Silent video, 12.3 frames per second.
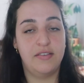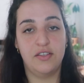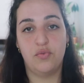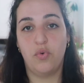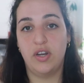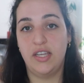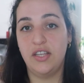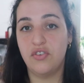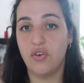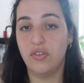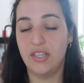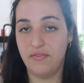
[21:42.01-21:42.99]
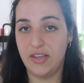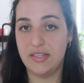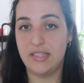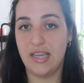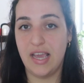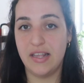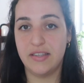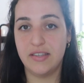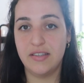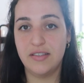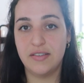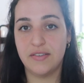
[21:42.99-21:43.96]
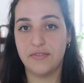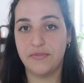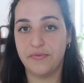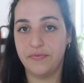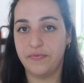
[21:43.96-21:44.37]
this is what he told the investigators.